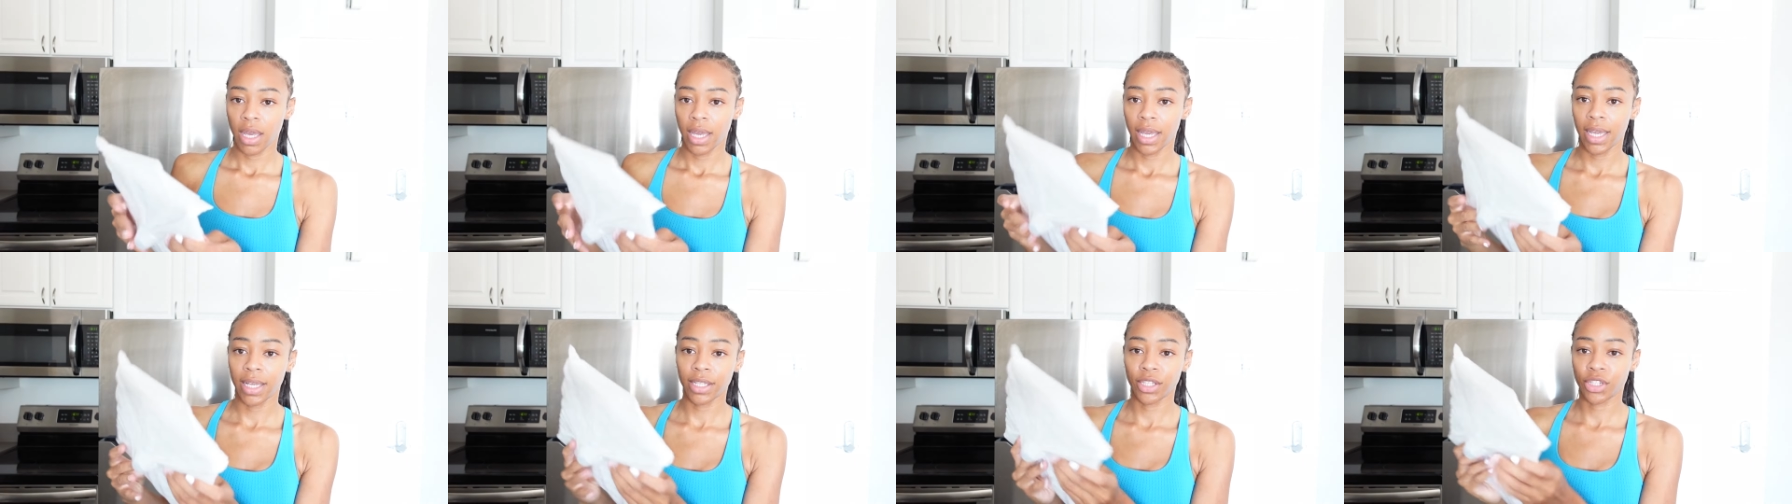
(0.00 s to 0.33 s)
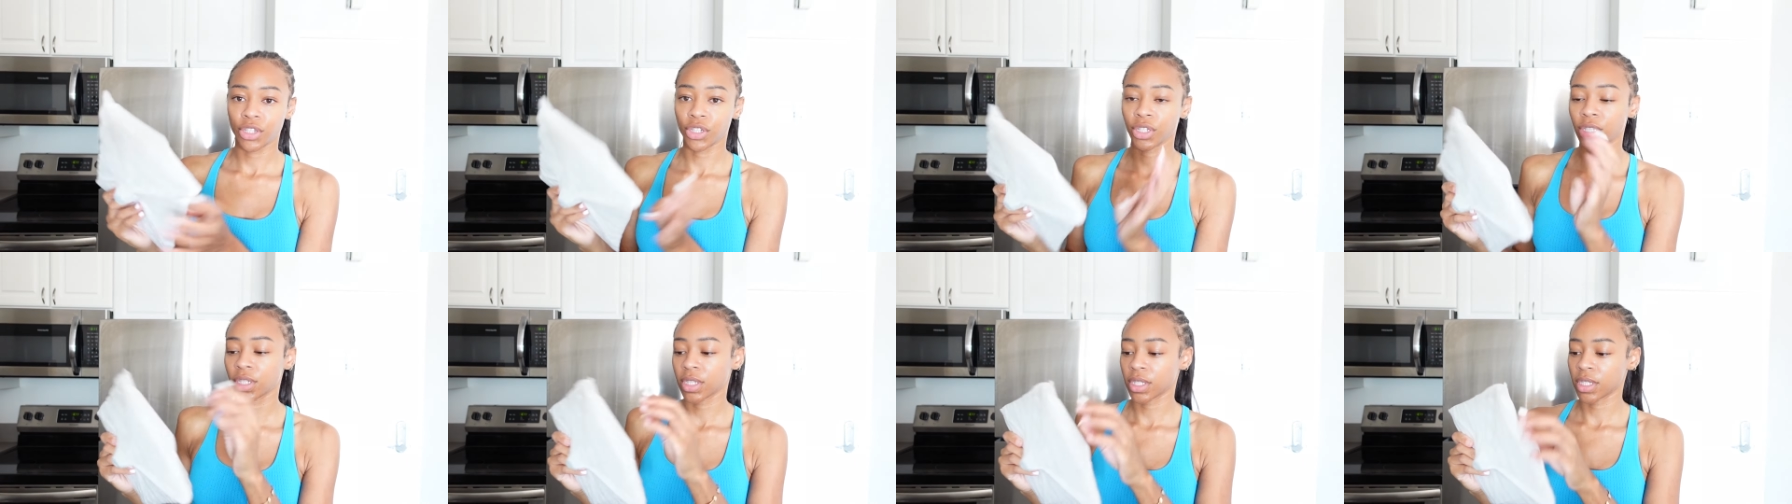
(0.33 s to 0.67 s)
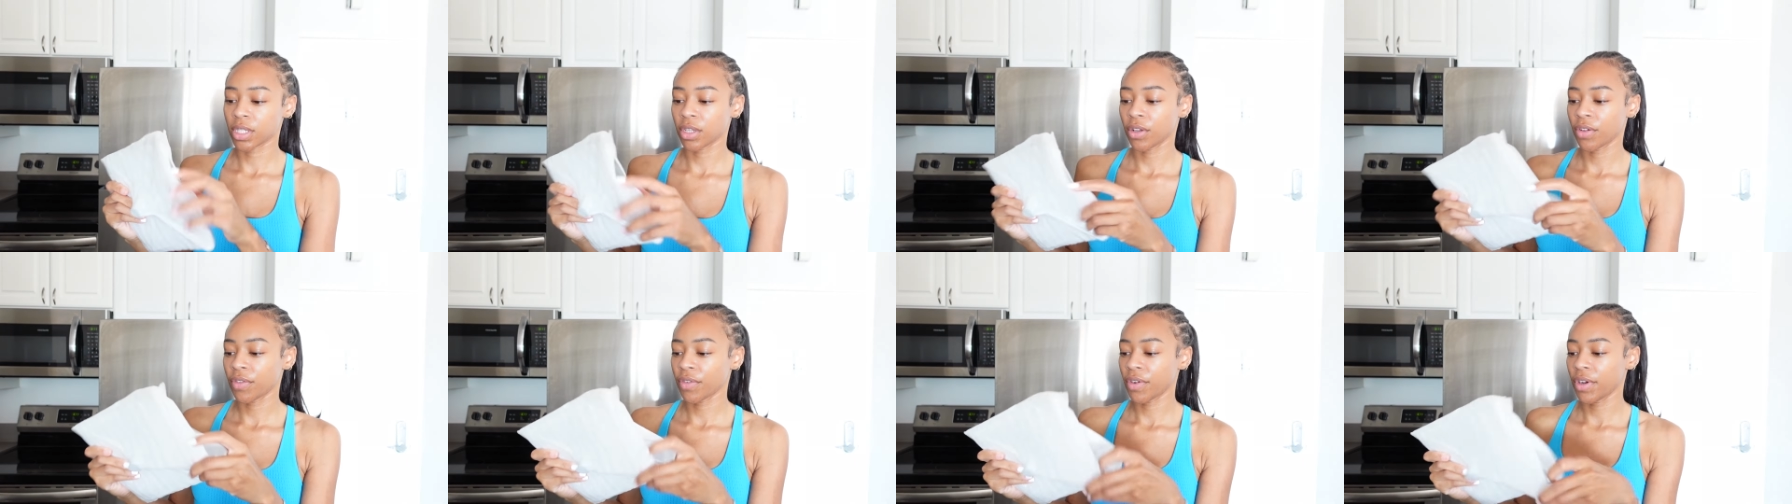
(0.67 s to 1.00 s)
It's just
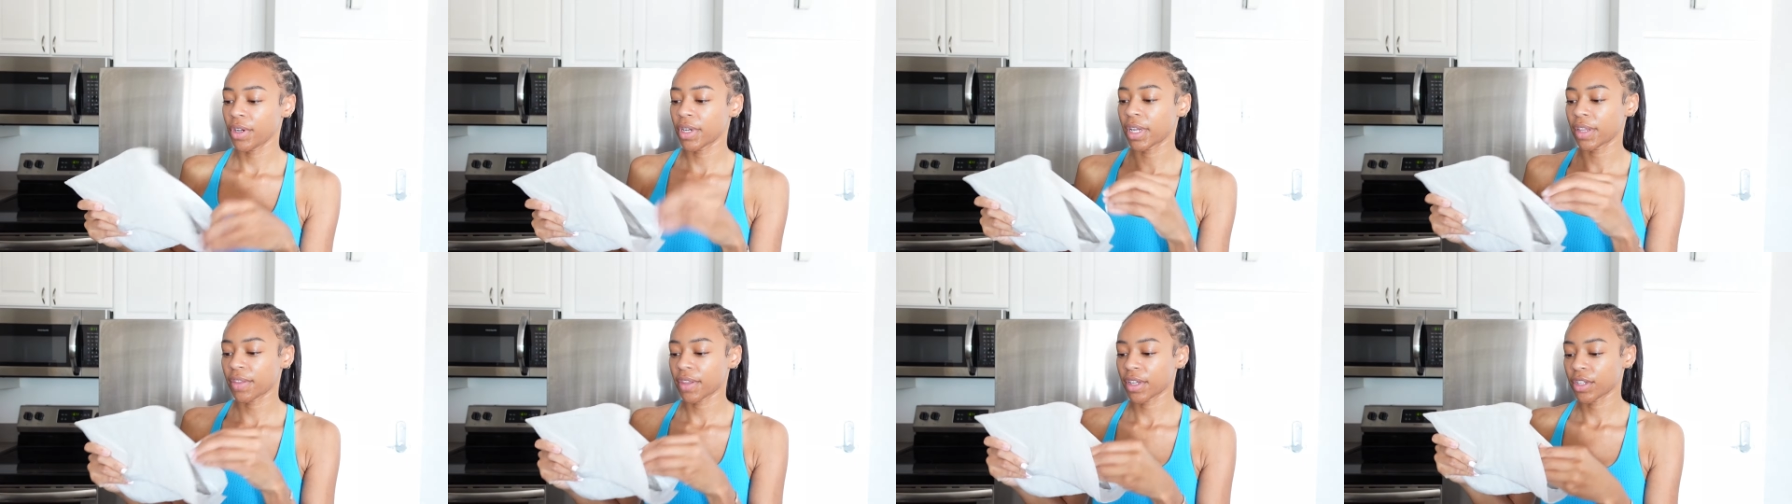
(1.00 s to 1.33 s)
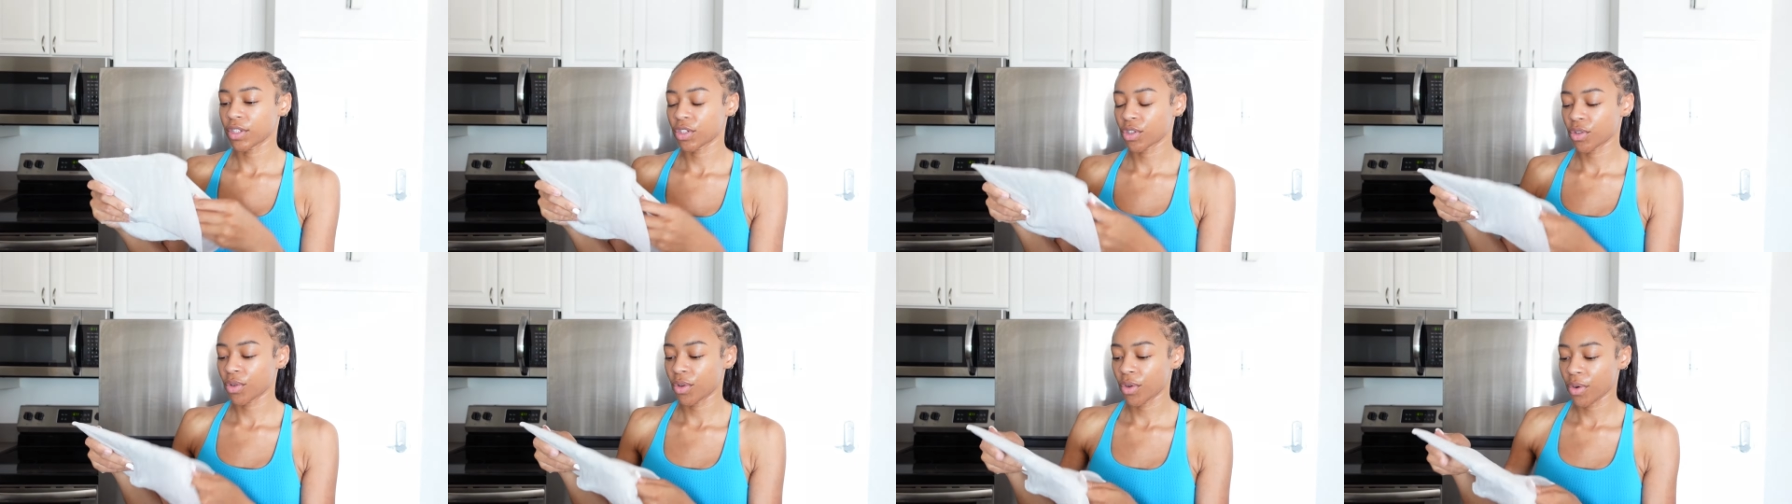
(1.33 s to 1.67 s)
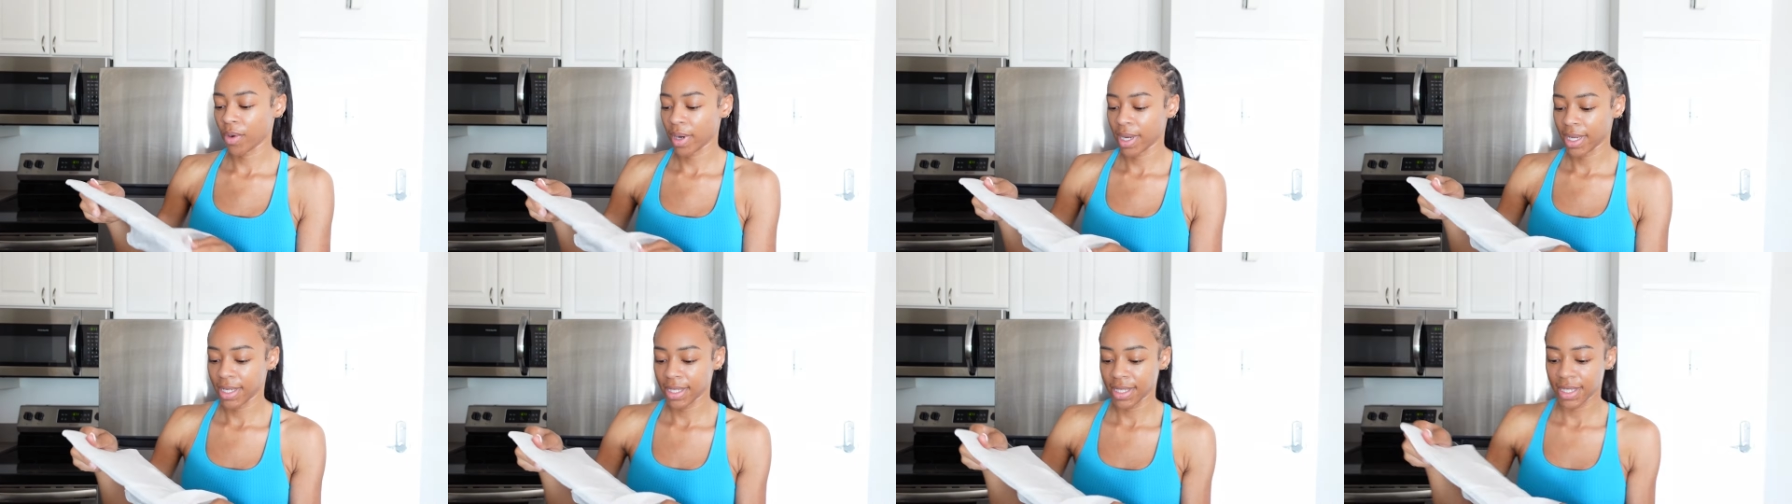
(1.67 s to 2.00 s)
silver, nothing too
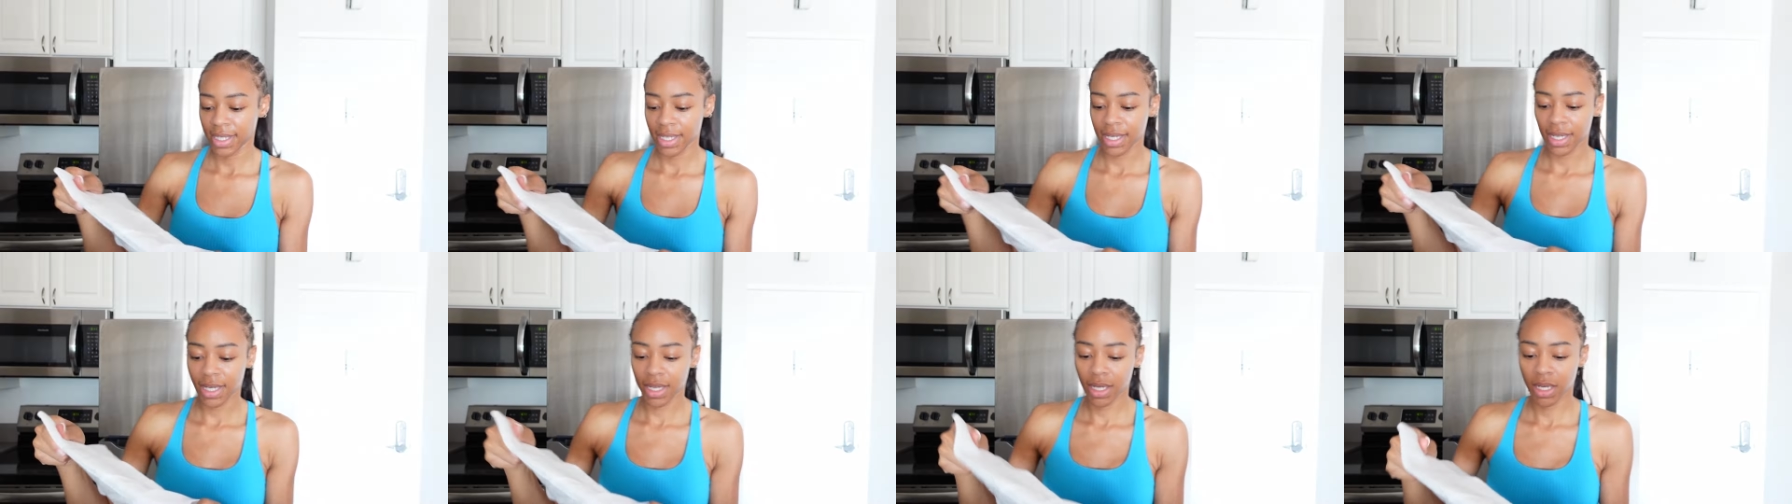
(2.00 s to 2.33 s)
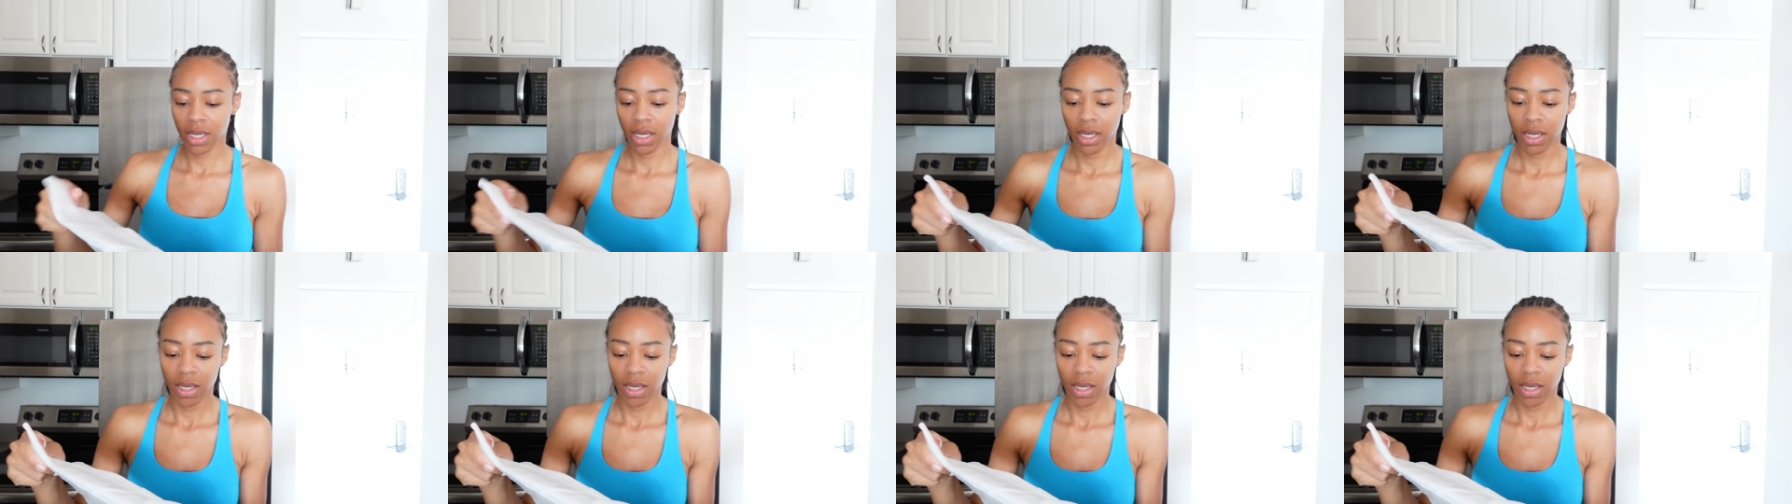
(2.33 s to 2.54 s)
crazy.